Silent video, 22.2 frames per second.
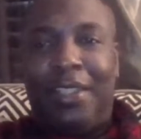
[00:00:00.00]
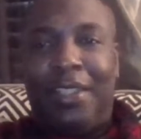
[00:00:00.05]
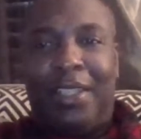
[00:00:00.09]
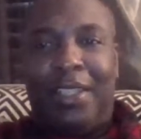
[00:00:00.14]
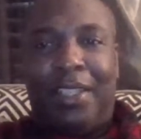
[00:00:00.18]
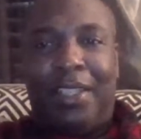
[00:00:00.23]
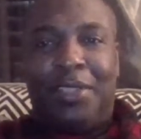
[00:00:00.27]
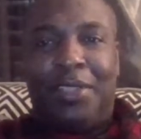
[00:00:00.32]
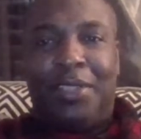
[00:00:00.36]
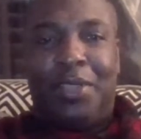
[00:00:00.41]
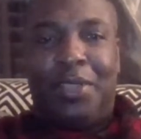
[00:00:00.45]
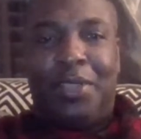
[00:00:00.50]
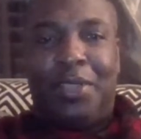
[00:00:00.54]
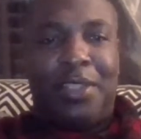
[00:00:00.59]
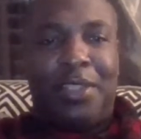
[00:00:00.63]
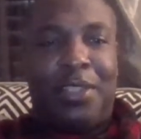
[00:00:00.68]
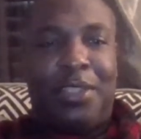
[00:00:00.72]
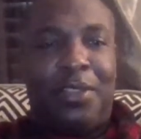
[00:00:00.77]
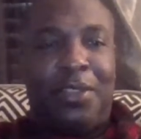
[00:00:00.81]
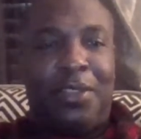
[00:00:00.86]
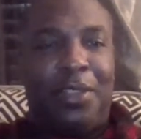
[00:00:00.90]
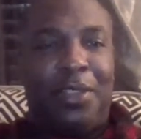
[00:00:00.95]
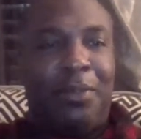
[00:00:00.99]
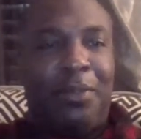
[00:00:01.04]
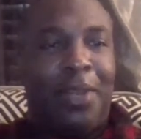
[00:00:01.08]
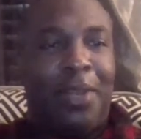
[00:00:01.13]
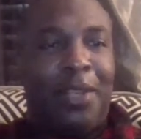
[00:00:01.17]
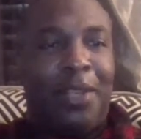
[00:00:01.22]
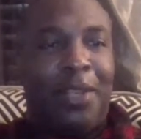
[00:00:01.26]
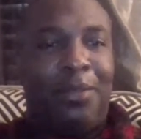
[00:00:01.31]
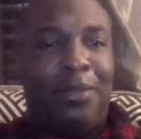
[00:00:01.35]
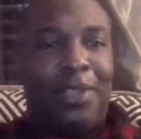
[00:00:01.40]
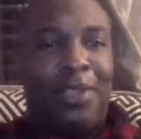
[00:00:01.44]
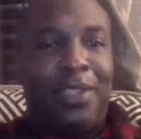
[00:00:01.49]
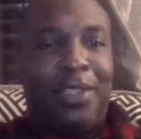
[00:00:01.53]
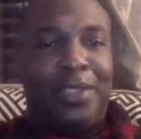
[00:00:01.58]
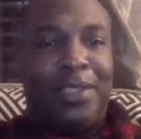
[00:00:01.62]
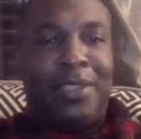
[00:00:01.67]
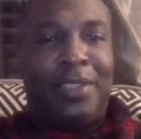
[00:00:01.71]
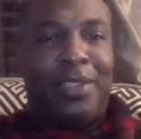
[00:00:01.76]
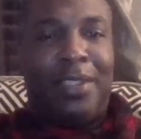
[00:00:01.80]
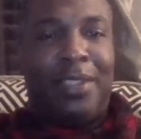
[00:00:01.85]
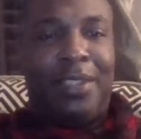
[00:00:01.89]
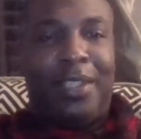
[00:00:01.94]
like try to tell anybody would
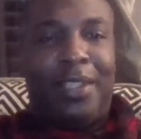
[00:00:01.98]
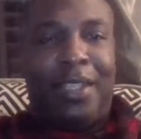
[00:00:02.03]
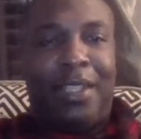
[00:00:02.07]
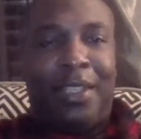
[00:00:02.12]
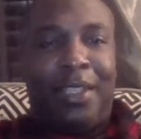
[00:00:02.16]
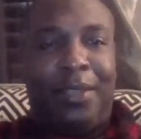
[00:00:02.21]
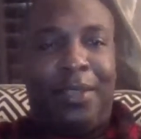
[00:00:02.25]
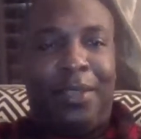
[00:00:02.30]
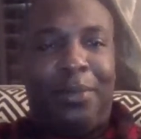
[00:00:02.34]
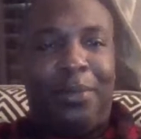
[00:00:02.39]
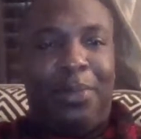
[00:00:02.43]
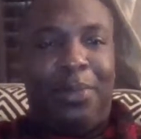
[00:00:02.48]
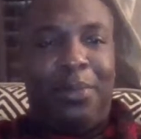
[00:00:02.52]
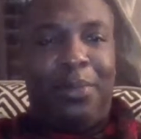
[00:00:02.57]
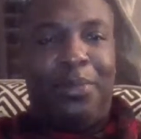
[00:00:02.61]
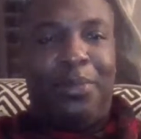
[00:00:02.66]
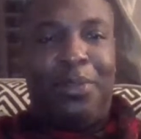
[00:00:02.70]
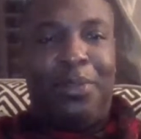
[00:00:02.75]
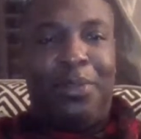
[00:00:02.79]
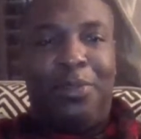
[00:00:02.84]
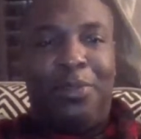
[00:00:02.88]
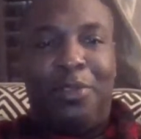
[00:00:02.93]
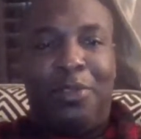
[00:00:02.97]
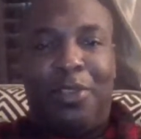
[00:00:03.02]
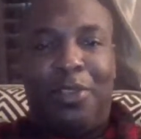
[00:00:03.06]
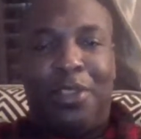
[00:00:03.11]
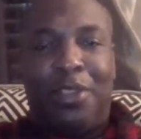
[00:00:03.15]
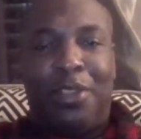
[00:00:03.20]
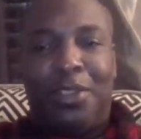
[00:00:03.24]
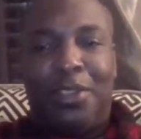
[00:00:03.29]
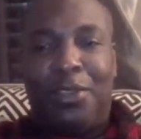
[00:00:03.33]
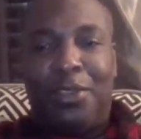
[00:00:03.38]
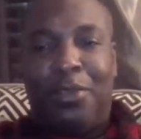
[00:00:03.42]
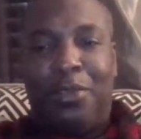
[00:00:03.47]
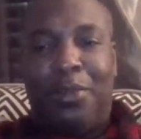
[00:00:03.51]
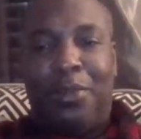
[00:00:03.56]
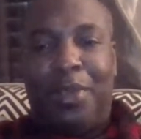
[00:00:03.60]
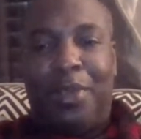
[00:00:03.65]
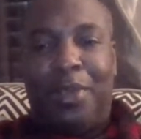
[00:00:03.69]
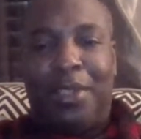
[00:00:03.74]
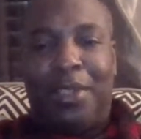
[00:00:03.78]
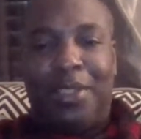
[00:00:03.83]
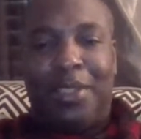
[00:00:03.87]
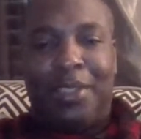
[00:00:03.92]
listen, like people from New Orleans know
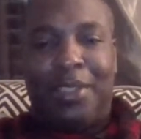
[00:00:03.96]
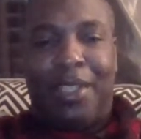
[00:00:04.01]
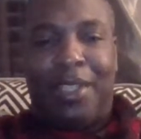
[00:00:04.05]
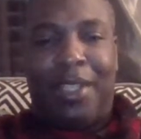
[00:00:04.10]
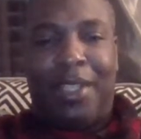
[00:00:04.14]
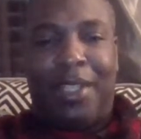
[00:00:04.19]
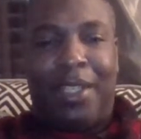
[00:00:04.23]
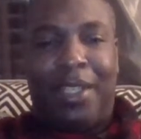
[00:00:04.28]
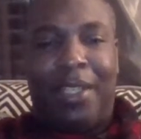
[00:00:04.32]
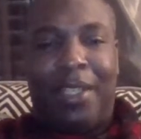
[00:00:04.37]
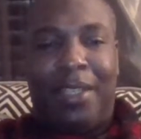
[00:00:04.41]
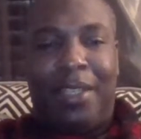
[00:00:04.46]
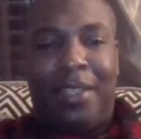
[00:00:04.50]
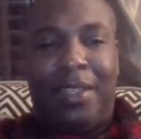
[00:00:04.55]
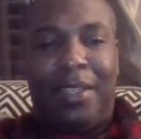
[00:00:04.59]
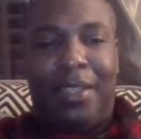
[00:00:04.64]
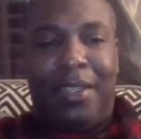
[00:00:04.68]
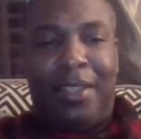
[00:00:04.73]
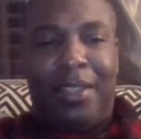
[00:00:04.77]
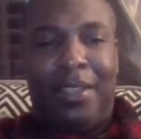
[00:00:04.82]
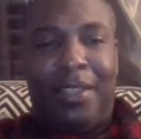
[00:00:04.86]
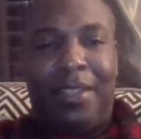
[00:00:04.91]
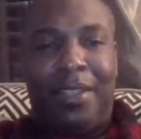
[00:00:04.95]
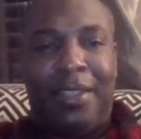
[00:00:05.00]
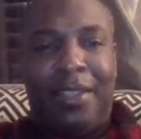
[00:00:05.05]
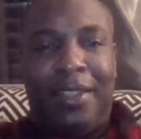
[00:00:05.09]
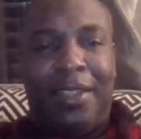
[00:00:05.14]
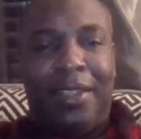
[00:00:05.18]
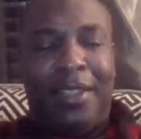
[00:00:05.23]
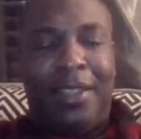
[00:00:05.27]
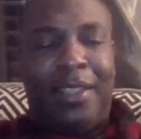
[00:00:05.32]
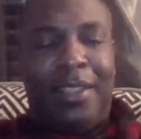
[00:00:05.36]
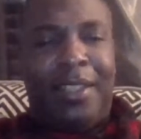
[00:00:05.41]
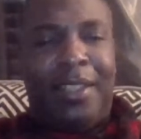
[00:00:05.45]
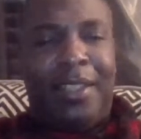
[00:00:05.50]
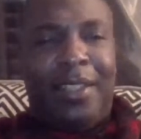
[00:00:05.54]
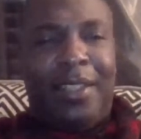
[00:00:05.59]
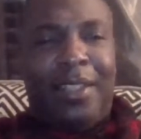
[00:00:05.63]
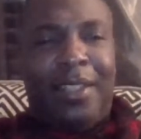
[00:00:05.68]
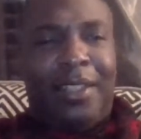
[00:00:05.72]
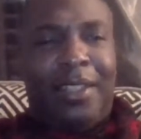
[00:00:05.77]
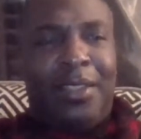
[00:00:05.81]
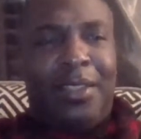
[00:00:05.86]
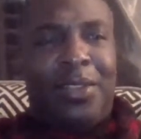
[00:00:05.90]
about this guy, and
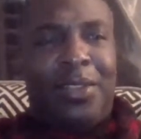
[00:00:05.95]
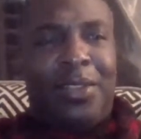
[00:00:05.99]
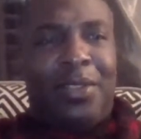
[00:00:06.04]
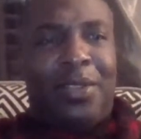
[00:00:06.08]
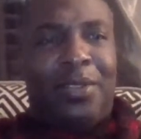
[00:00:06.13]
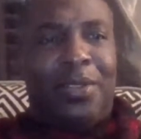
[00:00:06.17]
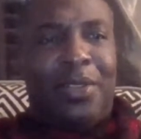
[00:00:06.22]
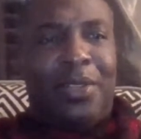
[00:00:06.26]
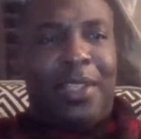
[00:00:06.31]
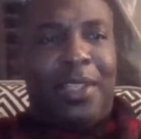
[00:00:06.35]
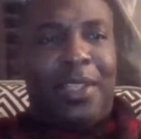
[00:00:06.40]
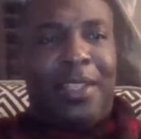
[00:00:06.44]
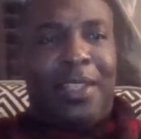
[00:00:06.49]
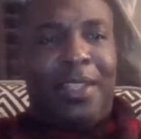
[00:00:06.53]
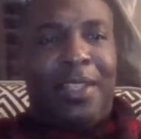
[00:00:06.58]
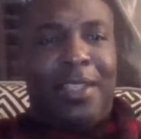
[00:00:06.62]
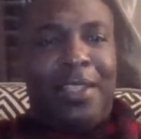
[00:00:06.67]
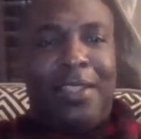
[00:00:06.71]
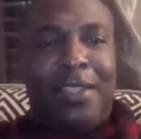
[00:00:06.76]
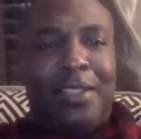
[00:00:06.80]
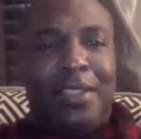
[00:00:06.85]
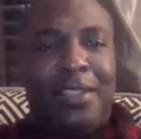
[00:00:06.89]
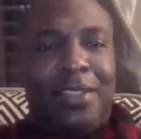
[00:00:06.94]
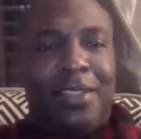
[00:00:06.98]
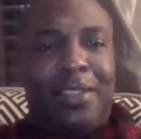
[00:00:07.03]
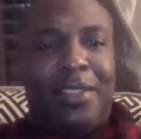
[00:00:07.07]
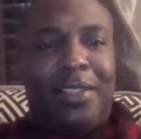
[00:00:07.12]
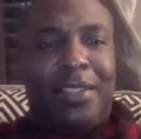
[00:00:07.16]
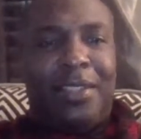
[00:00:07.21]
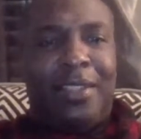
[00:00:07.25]
and he's